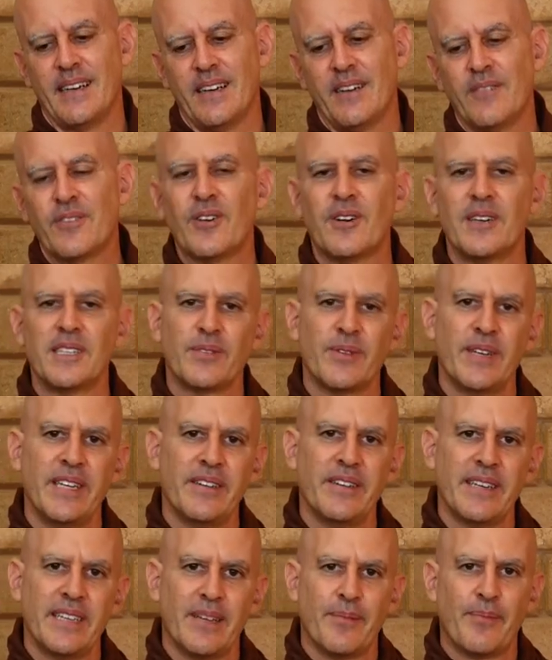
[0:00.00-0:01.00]
Of course, when
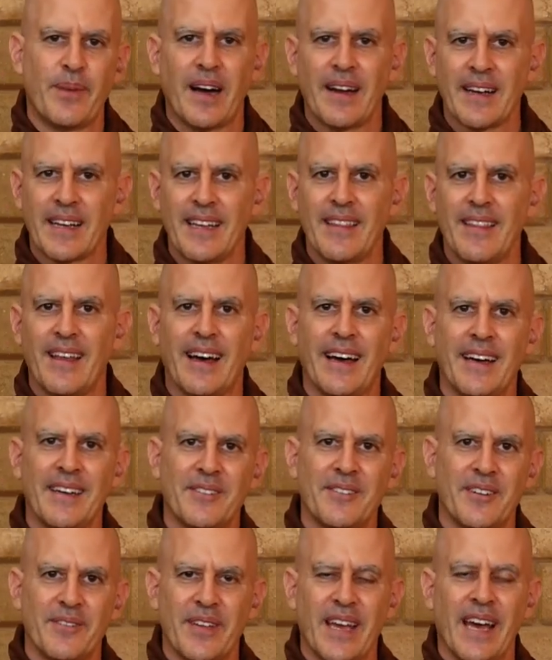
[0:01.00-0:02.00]
you're in the parking lot
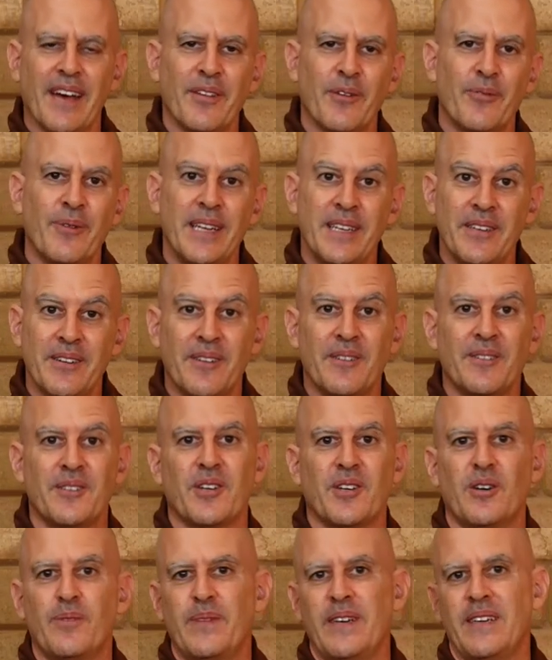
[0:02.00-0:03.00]
or if you have the windows
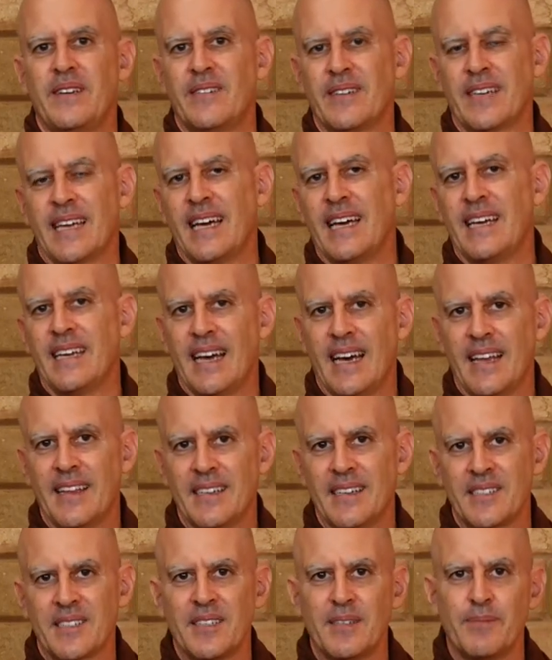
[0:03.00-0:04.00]
open, okay, yeah,
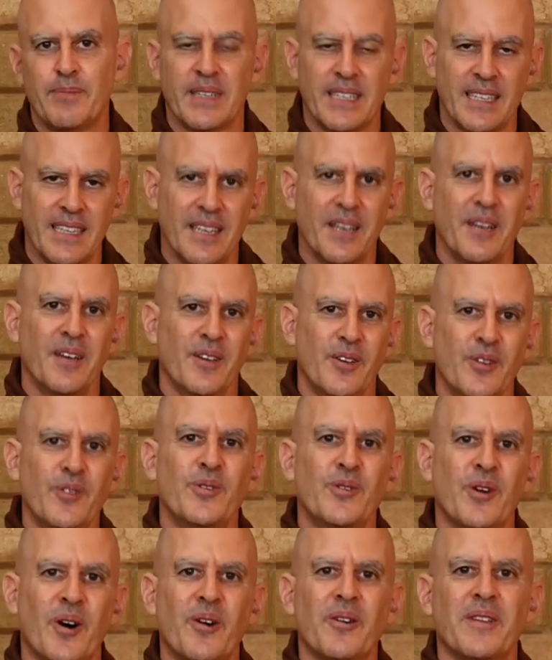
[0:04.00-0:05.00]
that's good. But you
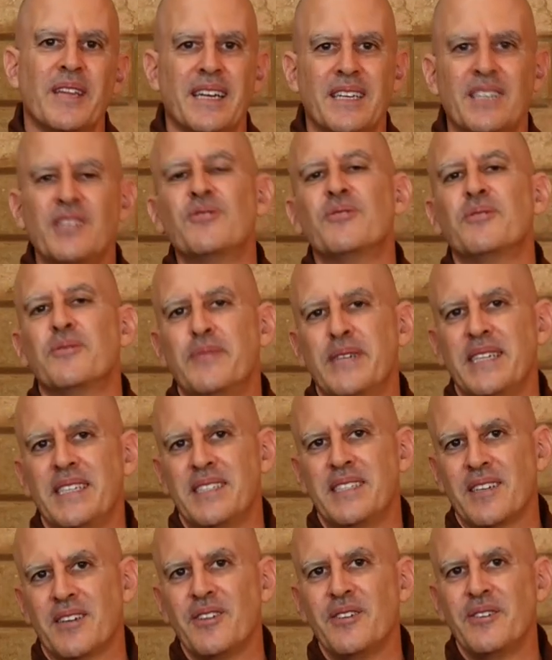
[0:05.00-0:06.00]
know that you will be
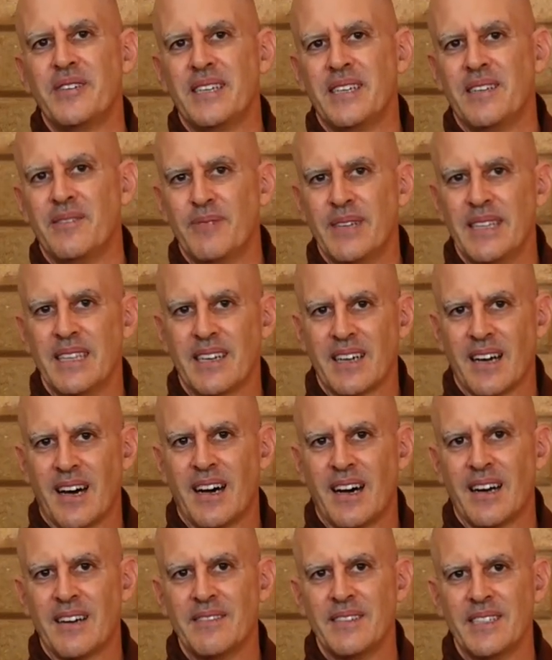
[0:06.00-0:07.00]
secluded when the
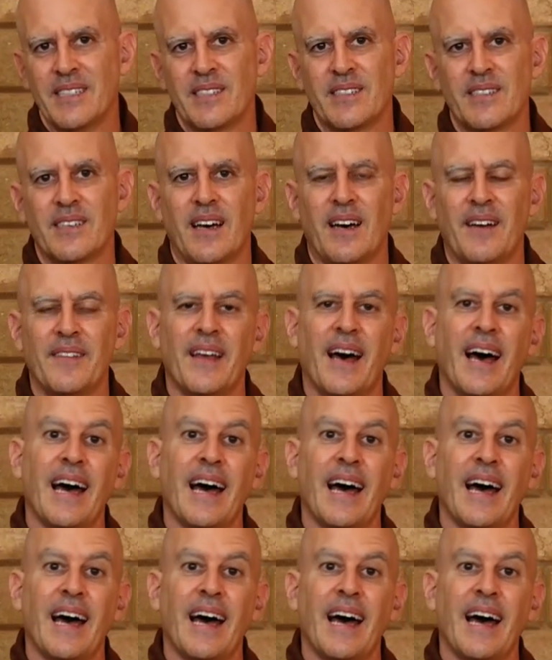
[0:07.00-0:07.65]
car is on the